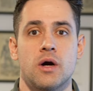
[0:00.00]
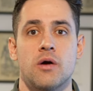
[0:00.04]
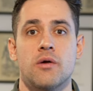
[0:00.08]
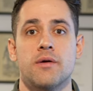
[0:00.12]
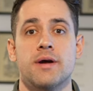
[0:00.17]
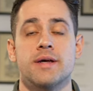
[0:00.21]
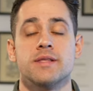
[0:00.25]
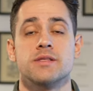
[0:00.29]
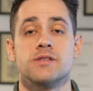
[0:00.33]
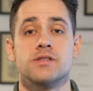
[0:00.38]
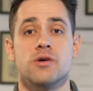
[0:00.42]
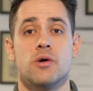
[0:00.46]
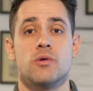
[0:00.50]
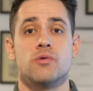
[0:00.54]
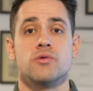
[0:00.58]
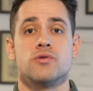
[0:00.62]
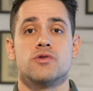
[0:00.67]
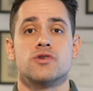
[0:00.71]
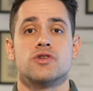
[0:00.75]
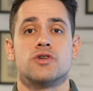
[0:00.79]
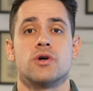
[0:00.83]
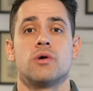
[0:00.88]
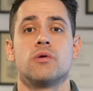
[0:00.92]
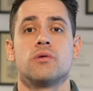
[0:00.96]
All right, so
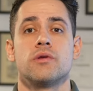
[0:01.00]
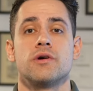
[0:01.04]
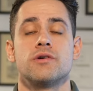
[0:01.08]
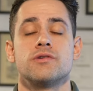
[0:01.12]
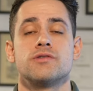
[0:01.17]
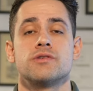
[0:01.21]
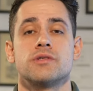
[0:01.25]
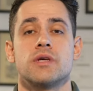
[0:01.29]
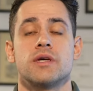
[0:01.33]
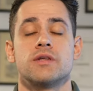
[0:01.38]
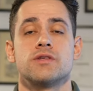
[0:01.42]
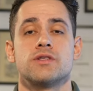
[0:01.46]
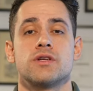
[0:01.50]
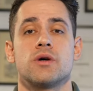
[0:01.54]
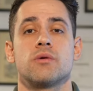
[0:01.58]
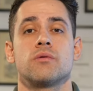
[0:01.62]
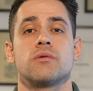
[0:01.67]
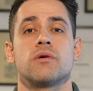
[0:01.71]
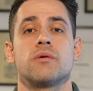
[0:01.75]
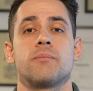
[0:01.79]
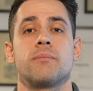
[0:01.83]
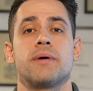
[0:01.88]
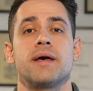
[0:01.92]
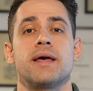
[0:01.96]
shoulders and
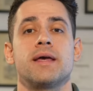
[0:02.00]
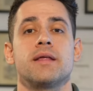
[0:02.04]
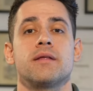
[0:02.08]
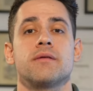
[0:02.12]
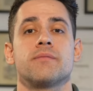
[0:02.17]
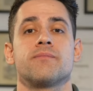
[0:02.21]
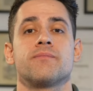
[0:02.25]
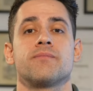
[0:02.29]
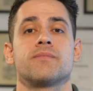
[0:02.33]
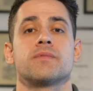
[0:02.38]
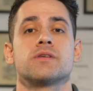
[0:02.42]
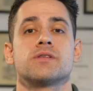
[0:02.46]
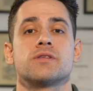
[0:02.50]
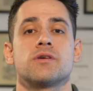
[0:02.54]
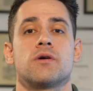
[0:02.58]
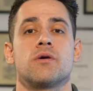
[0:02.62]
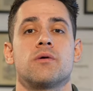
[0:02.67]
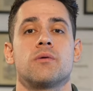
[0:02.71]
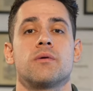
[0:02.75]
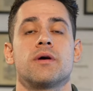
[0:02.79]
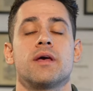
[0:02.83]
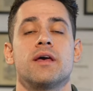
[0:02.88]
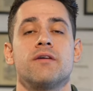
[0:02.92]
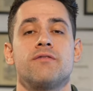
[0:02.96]
shoulder pain.
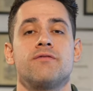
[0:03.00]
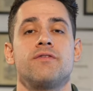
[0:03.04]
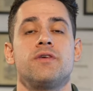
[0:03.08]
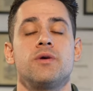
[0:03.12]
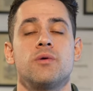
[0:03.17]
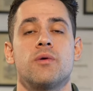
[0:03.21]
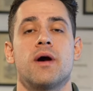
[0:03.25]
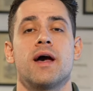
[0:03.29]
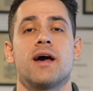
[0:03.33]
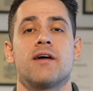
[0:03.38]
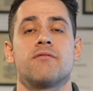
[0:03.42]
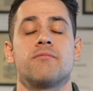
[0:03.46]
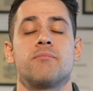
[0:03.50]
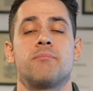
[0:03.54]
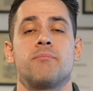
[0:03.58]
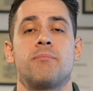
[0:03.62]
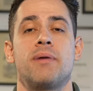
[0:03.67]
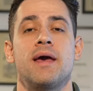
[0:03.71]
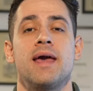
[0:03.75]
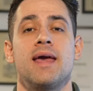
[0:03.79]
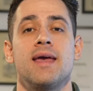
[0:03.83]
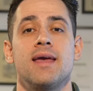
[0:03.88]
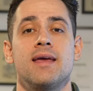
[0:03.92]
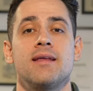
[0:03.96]
So if you have
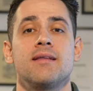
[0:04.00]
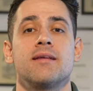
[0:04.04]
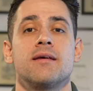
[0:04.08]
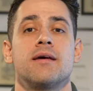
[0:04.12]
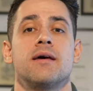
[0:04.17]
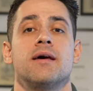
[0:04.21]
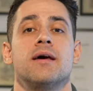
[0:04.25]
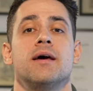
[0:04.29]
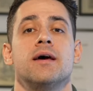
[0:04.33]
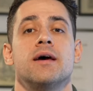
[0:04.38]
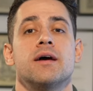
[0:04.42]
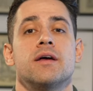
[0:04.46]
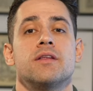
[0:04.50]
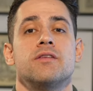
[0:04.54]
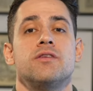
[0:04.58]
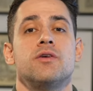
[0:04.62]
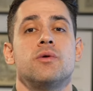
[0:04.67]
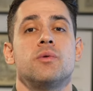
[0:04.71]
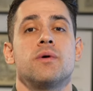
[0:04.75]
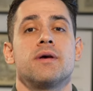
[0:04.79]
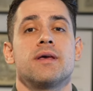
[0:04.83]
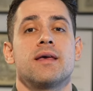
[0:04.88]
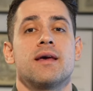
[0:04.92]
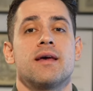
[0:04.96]
pain
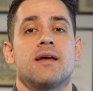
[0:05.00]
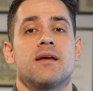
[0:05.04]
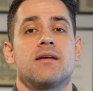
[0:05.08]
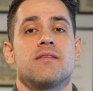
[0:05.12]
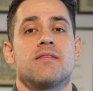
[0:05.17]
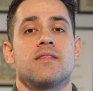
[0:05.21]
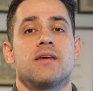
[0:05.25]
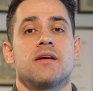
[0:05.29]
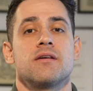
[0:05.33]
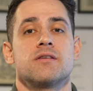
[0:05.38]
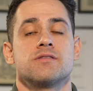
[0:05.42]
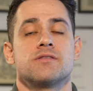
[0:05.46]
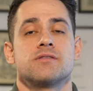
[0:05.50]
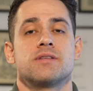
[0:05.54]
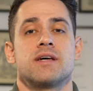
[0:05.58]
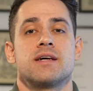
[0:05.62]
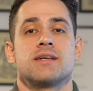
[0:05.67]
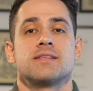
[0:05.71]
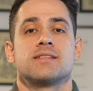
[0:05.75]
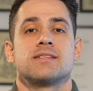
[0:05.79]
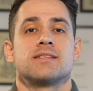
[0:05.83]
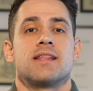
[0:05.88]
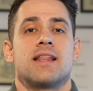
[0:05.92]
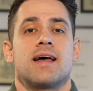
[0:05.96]
doing a Neer's
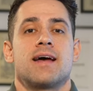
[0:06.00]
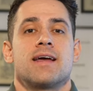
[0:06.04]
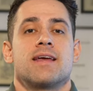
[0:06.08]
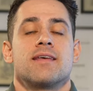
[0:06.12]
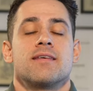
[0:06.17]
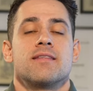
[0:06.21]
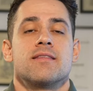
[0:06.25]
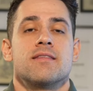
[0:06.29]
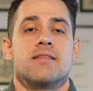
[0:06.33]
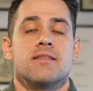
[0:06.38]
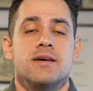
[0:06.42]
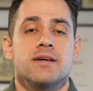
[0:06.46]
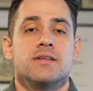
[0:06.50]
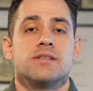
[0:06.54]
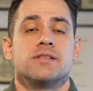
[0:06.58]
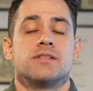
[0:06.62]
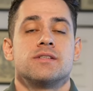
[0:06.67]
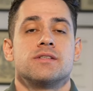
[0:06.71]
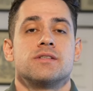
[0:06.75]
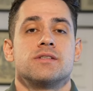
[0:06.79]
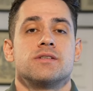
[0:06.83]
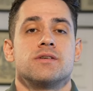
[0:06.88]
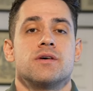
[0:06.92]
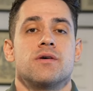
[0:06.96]
test like
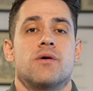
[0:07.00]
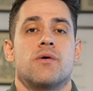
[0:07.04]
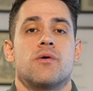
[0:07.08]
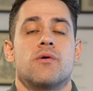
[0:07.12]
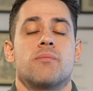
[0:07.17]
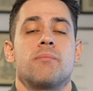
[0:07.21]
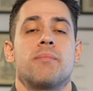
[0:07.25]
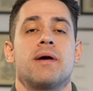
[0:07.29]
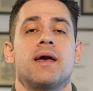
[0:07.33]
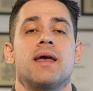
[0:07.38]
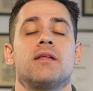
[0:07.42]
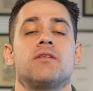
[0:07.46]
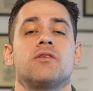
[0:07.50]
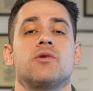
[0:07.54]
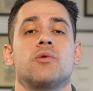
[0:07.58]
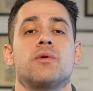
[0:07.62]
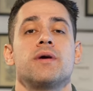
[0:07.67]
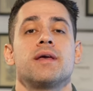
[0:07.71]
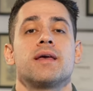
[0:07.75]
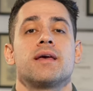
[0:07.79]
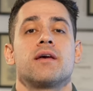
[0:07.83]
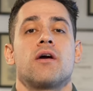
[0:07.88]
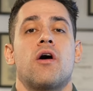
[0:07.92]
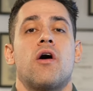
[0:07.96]
this, or pain
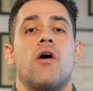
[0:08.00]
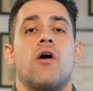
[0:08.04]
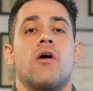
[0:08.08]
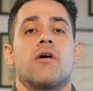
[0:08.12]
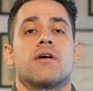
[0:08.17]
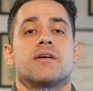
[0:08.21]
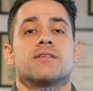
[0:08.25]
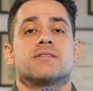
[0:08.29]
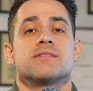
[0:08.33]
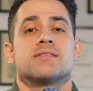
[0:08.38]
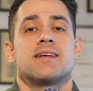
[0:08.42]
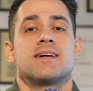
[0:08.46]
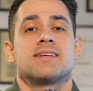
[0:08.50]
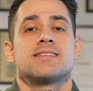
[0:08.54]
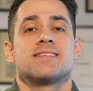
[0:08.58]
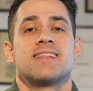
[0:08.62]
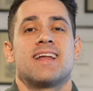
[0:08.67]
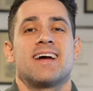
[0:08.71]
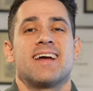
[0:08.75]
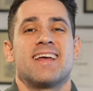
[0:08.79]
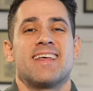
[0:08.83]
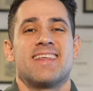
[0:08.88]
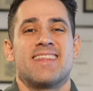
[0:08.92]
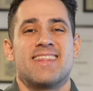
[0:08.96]
doing a Hawkins test
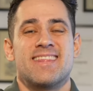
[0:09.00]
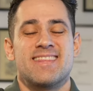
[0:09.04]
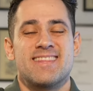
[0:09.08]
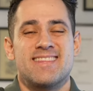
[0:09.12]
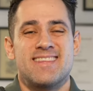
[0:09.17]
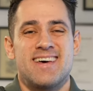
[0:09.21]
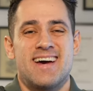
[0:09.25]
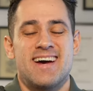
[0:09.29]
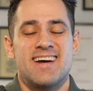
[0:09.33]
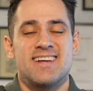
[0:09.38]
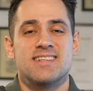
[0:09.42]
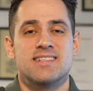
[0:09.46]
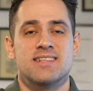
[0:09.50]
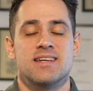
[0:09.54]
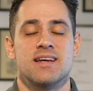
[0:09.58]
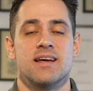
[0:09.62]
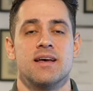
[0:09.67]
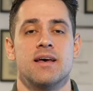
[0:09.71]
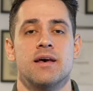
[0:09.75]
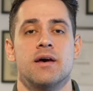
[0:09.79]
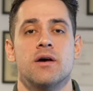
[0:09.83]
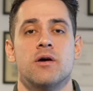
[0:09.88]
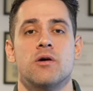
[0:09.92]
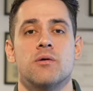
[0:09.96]
like that,
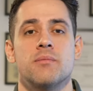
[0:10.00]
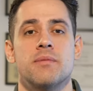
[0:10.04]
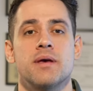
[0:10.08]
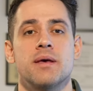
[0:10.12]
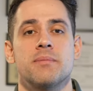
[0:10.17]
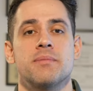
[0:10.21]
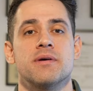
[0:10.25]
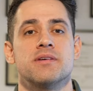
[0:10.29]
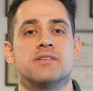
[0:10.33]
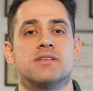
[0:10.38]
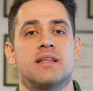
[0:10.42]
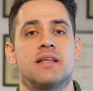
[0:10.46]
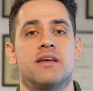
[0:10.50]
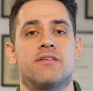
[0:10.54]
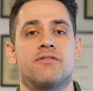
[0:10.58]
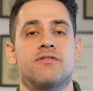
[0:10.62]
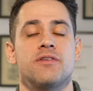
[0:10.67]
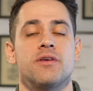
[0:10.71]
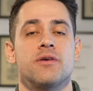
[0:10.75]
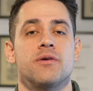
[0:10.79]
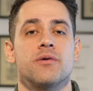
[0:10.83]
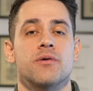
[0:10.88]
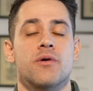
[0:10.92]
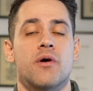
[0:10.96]
or maybe just
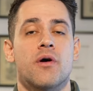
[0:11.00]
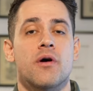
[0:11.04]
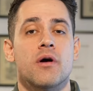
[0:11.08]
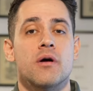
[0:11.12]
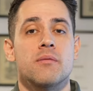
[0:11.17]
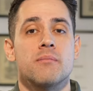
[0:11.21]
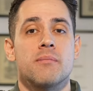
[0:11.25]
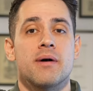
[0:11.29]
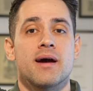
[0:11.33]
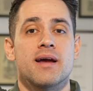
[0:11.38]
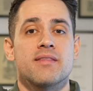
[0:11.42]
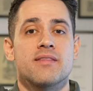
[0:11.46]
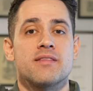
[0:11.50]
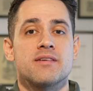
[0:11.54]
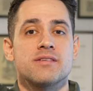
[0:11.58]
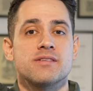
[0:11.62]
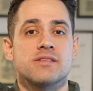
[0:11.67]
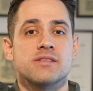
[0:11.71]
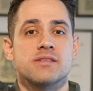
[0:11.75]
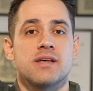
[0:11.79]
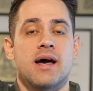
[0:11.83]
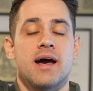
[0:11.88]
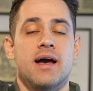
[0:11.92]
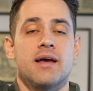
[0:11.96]
lifting your arm by the
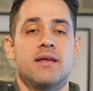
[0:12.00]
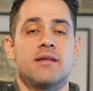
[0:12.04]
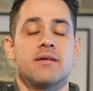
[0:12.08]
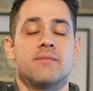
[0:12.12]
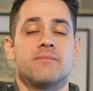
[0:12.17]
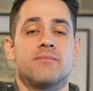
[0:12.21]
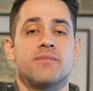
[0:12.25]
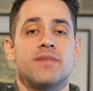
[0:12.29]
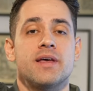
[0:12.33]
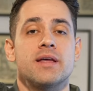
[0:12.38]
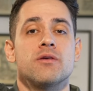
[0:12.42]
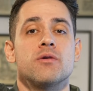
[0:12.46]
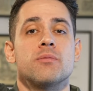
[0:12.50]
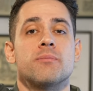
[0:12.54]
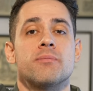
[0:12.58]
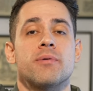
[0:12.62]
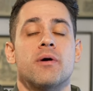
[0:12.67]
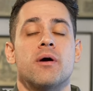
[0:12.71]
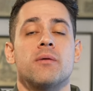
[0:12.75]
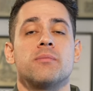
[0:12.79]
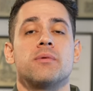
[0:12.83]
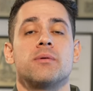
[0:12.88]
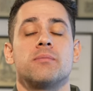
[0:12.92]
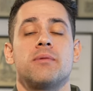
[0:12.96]
side, then you
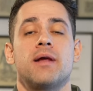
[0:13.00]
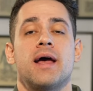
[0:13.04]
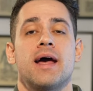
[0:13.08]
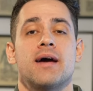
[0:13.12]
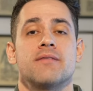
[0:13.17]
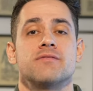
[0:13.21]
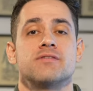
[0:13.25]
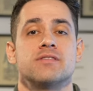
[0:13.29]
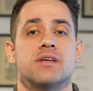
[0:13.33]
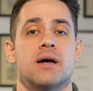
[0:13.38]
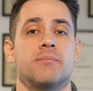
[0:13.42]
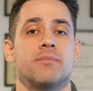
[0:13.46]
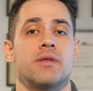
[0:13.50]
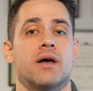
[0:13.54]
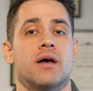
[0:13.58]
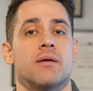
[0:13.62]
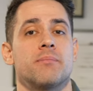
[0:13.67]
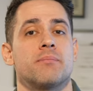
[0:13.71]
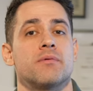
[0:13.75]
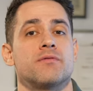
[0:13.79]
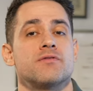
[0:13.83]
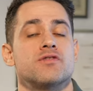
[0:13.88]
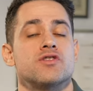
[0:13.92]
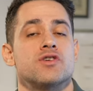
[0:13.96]
probably have some
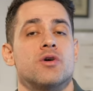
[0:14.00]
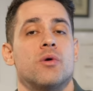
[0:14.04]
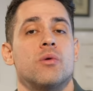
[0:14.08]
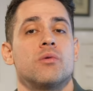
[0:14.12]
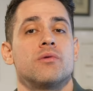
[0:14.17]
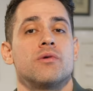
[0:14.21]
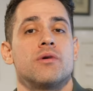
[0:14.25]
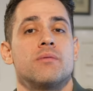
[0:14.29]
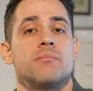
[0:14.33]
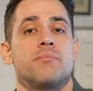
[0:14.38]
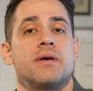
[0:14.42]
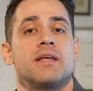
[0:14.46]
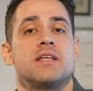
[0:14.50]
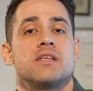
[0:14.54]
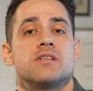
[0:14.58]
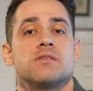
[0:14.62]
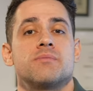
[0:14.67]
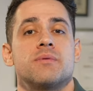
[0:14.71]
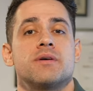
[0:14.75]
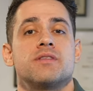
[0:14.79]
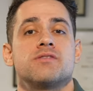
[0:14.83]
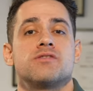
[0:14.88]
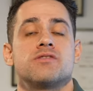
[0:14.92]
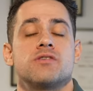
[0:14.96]
type of shoulder
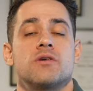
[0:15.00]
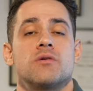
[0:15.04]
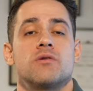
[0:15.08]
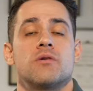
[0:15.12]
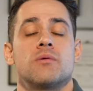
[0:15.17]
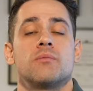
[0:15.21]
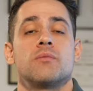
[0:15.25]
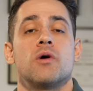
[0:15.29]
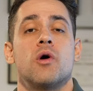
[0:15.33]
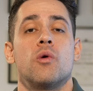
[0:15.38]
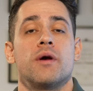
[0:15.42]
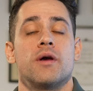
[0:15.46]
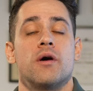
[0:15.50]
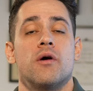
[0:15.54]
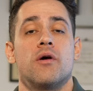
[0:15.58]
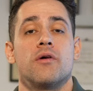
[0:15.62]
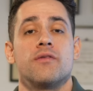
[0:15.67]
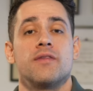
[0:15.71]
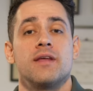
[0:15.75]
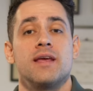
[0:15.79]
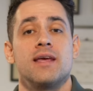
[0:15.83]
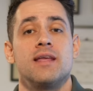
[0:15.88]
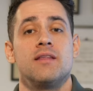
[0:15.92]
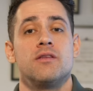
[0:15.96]
impingement syndrome going
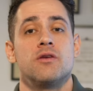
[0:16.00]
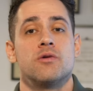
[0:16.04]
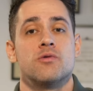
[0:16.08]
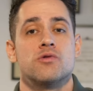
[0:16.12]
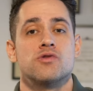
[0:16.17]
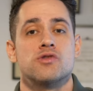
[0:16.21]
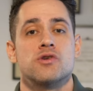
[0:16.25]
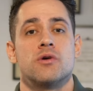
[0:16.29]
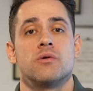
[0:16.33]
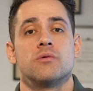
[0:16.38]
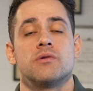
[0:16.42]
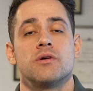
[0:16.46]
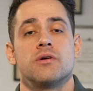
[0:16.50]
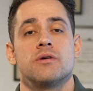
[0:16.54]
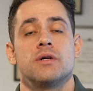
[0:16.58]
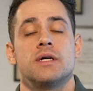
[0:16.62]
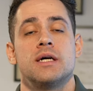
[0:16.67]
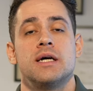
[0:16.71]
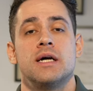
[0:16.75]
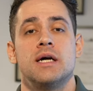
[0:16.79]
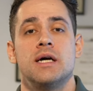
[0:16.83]
on in your shoulder.